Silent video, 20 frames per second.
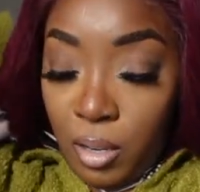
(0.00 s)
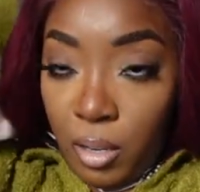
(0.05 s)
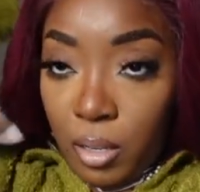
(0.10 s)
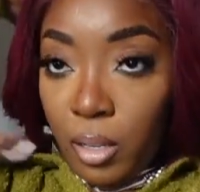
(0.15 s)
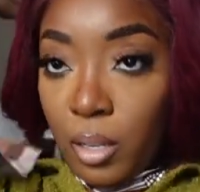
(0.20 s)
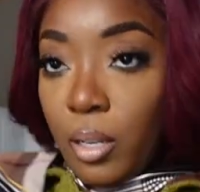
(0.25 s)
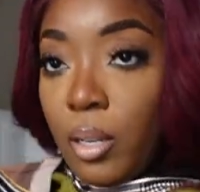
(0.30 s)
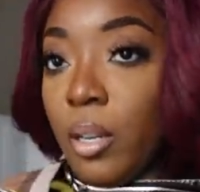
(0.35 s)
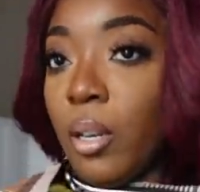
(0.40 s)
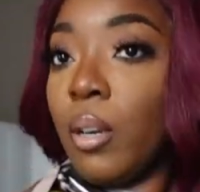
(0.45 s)

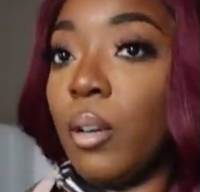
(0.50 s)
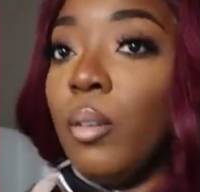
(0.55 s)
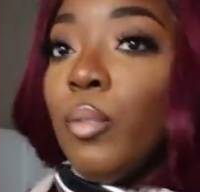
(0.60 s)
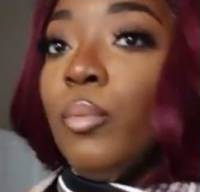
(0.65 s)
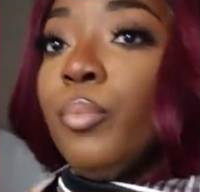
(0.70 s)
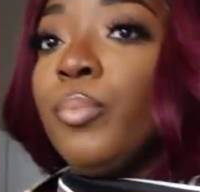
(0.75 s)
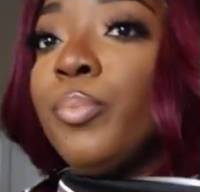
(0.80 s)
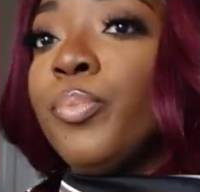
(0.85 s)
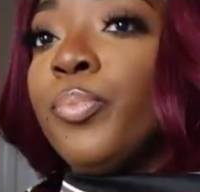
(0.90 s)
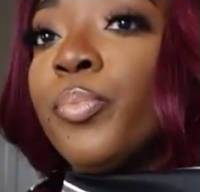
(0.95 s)
you know,
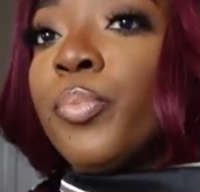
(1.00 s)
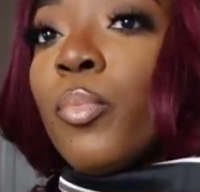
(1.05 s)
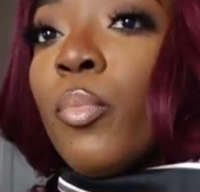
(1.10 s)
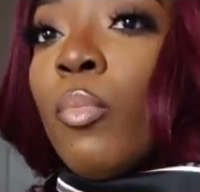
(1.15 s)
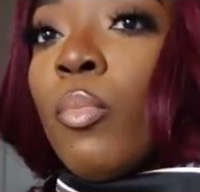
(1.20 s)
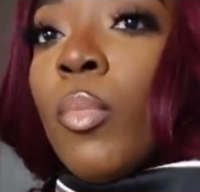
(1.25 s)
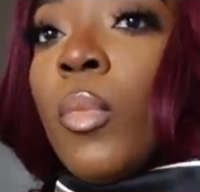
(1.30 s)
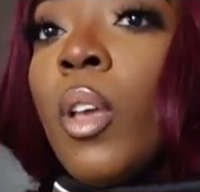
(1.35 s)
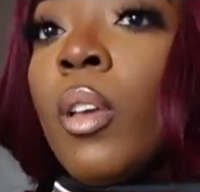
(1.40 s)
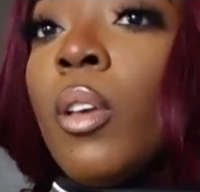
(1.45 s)

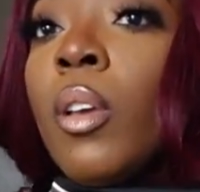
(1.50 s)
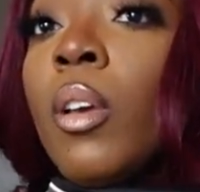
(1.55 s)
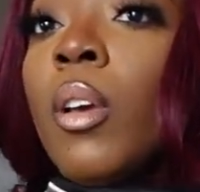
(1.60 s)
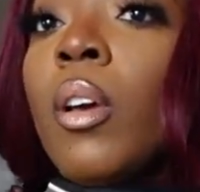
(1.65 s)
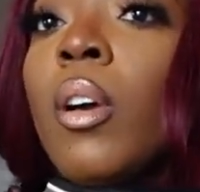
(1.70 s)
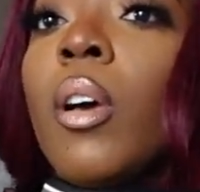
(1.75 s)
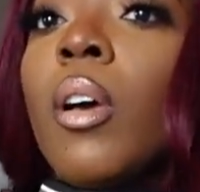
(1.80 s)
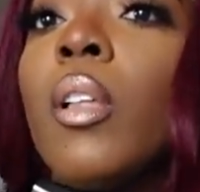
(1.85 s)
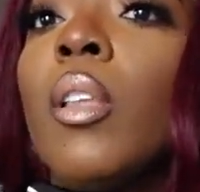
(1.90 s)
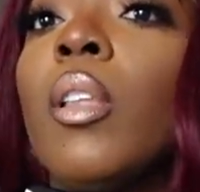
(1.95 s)

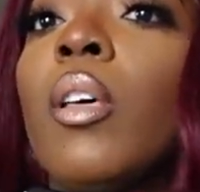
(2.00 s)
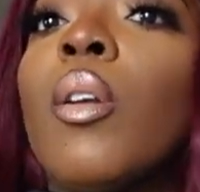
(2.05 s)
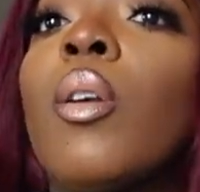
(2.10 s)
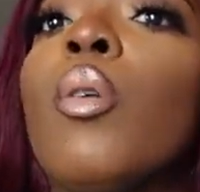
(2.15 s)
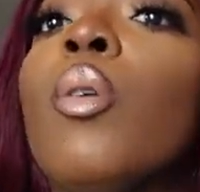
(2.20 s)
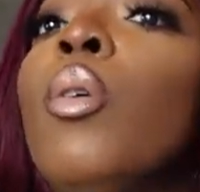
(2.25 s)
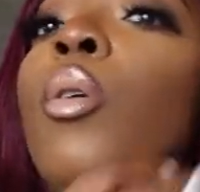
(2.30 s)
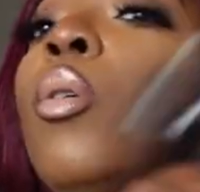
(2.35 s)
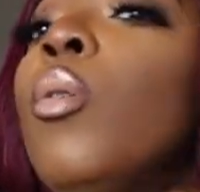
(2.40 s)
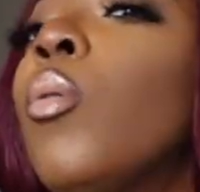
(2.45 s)
a
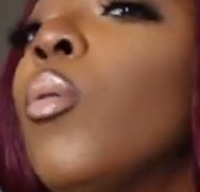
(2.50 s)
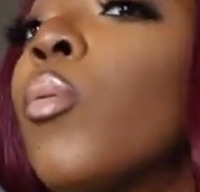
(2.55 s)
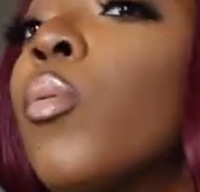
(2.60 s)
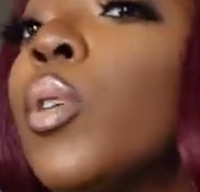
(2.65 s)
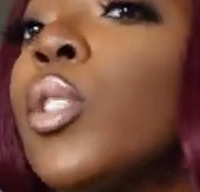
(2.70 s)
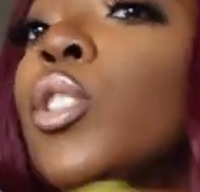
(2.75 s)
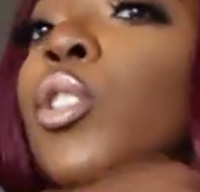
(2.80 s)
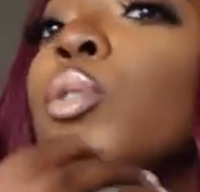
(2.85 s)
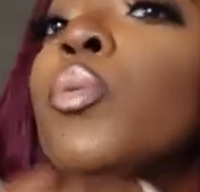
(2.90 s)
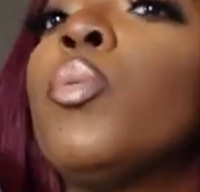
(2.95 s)
little
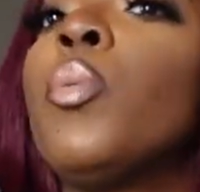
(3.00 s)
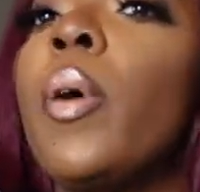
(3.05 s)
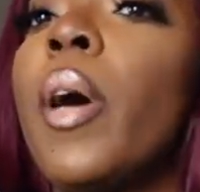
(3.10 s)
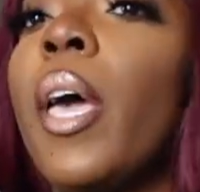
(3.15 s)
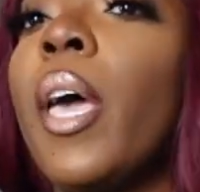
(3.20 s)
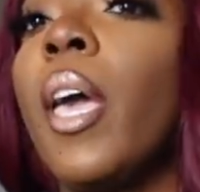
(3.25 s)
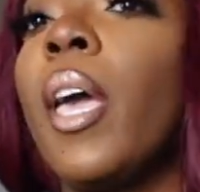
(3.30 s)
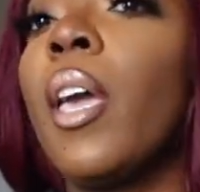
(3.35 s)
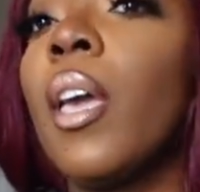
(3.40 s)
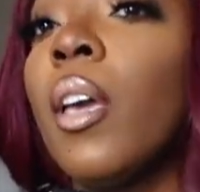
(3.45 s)
which
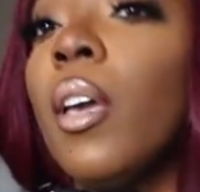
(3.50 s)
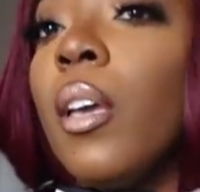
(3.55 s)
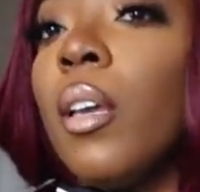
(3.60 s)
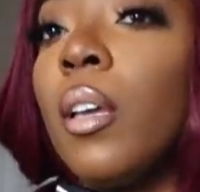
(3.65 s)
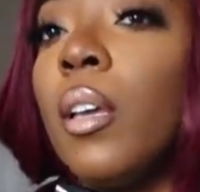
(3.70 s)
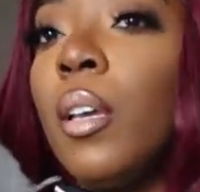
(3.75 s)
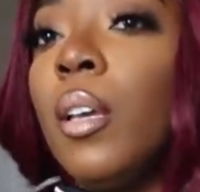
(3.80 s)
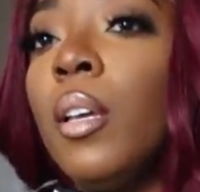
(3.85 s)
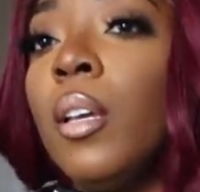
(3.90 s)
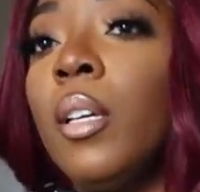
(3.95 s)
way,
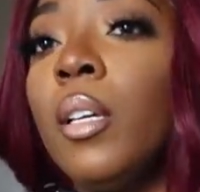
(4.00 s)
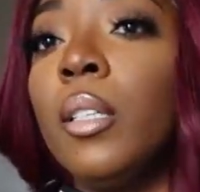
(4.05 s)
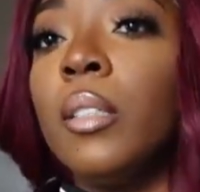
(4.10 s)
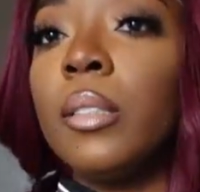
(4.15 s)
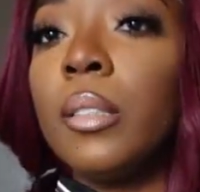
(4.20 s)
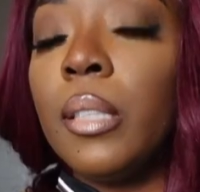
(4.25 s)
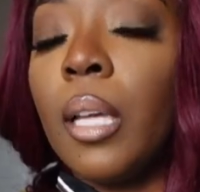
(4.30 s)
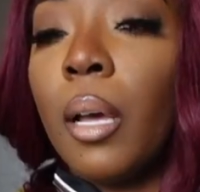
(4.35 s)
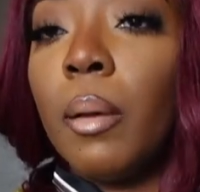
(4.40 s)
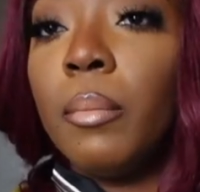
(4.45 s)

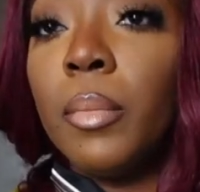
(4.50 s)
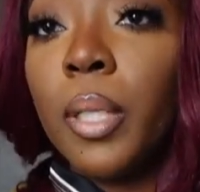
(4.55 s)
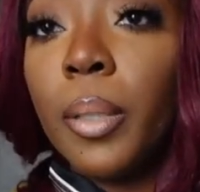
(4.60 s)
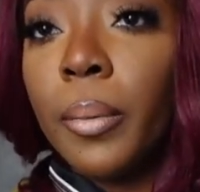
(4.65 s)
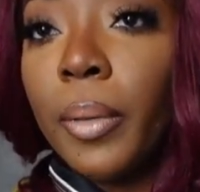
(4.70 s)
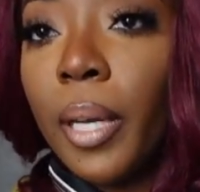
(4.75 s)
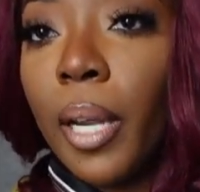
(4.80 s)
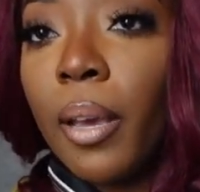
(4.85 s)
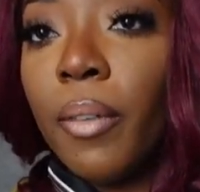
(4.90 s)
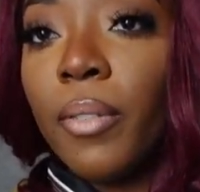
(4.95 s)
something or
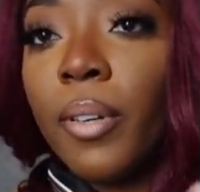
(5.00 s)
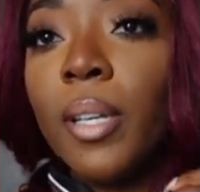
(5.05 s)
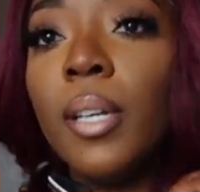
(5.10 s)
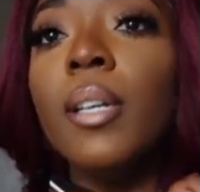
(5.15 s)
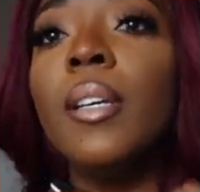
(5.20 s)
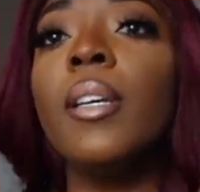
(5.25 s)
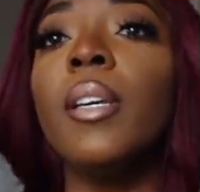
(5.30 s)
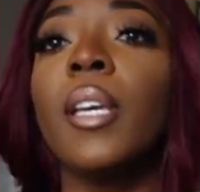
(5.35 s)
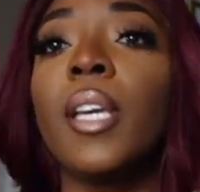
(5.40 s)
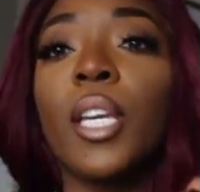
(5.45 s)
whatever.
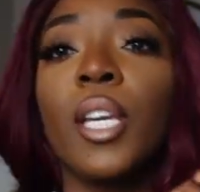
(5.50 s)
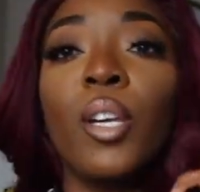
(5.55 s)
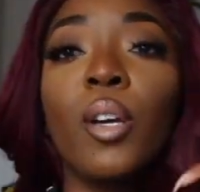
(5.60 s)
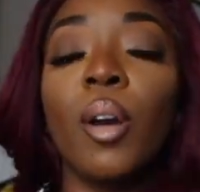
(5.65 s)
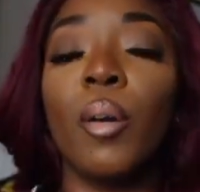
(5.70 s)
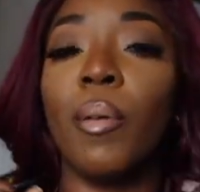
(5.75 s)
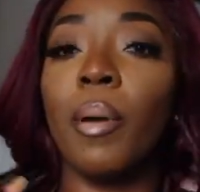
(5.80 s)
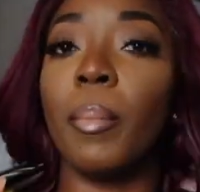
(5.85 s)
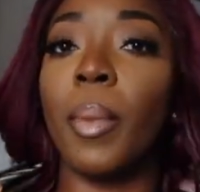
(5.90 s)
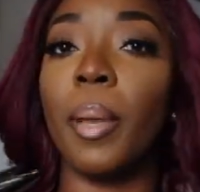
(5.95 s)
It can
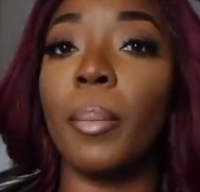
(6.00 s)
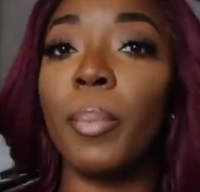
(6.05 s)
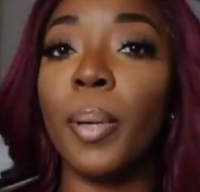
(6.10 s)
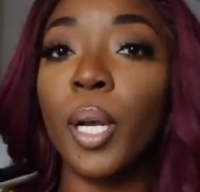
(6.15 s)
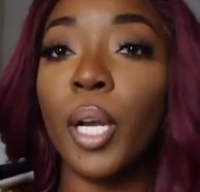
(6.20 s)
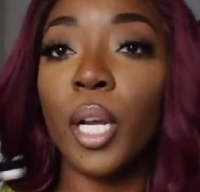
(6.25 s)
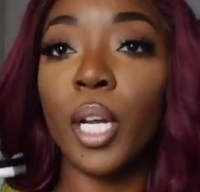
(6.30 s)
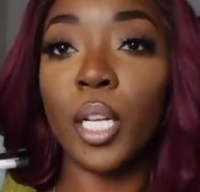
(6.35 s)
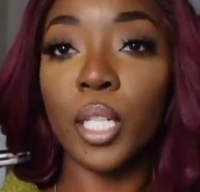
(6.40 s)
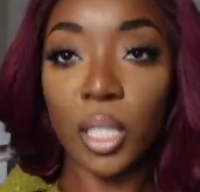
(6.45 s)
go around my
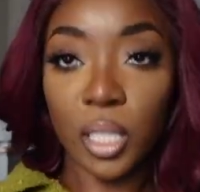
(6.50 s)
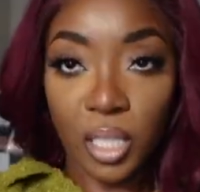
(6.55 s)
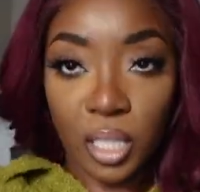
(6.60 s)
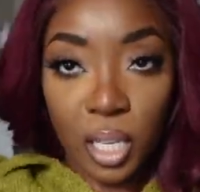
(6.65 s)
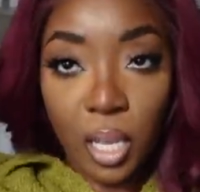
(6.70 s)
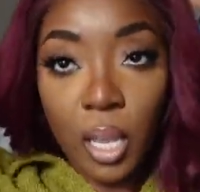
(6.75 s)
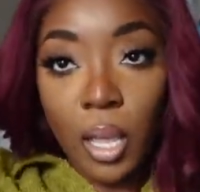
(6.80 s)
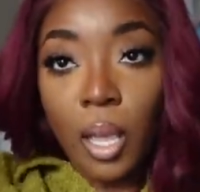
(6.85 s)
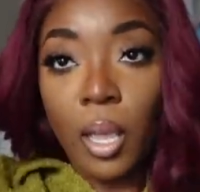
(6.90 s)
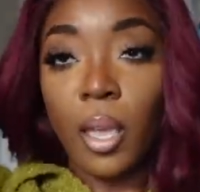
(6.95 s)
purse.
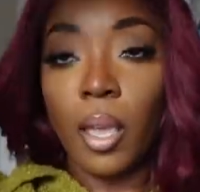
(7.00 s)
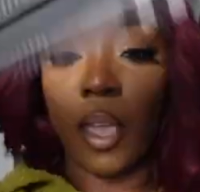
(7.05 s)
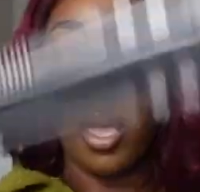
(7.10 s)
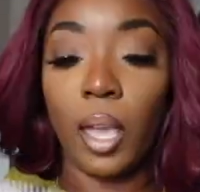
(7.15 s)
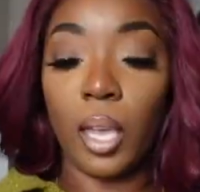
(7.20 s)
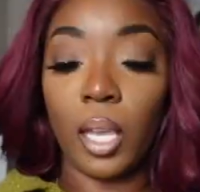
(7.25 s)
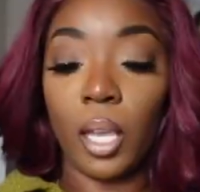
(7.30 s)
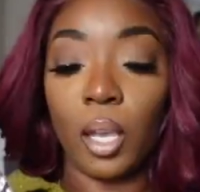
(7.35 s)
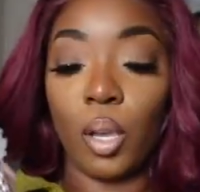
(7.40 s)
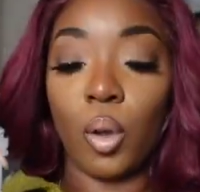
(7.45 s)

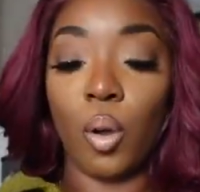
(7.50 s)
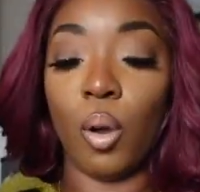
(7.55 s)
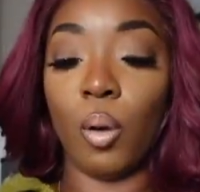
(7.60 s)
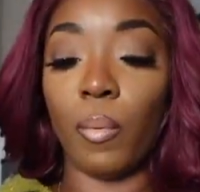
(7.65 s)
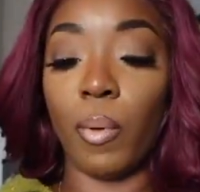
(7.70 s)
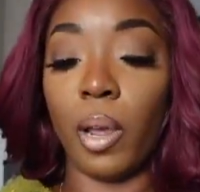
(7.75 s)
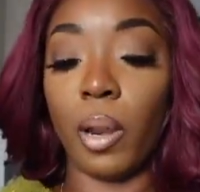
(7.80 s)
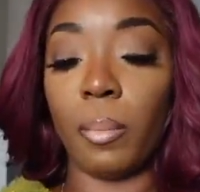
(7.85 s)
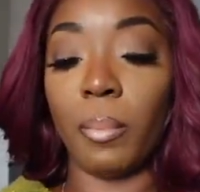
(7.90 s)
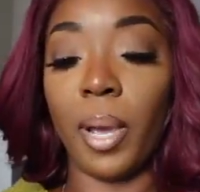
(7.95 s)
It can go
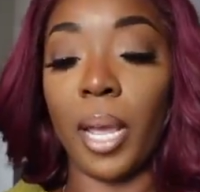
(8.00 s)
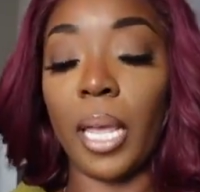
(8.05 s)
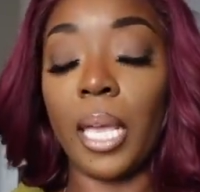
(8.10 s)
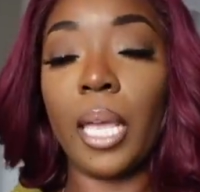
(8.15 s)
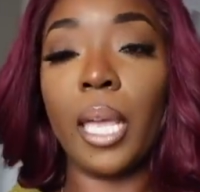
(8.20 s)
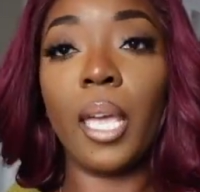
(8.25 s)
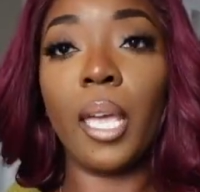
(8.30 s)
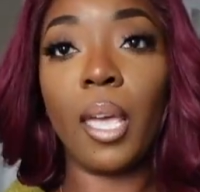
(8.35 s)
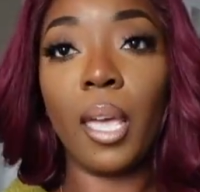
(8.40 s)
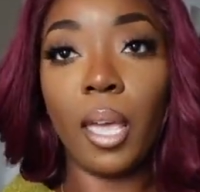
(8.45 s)
around my
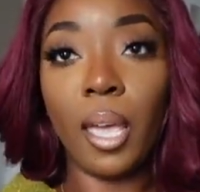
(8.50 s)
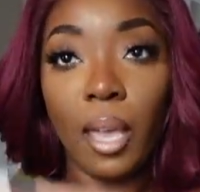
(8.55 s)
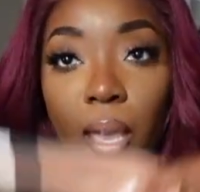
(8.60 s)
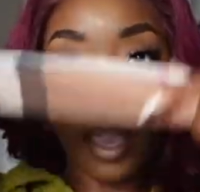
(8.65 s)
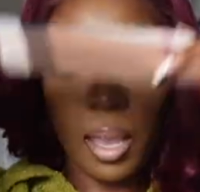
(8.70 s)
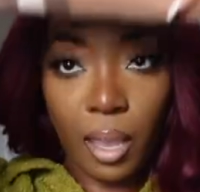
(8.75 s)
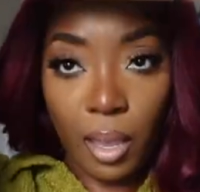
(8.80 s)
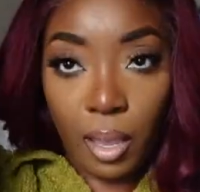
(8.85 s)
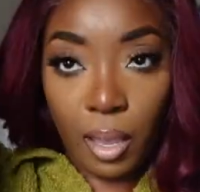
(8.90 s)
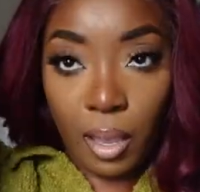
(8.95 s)

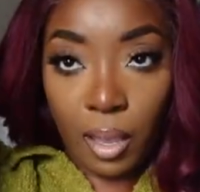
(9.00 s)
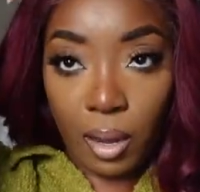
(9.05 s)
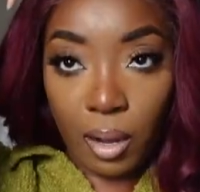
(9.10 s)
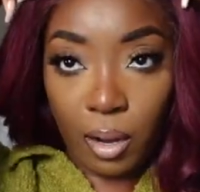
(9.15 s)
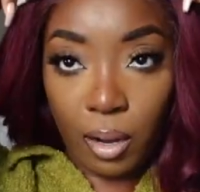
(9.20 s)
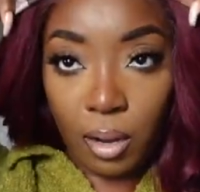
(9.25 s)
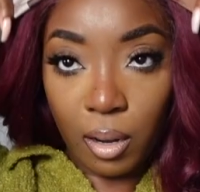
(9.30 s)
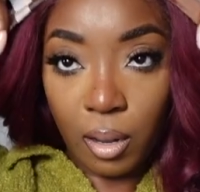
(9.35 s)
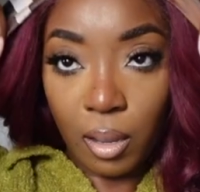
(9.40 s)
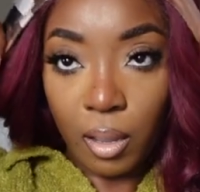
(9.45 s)
head.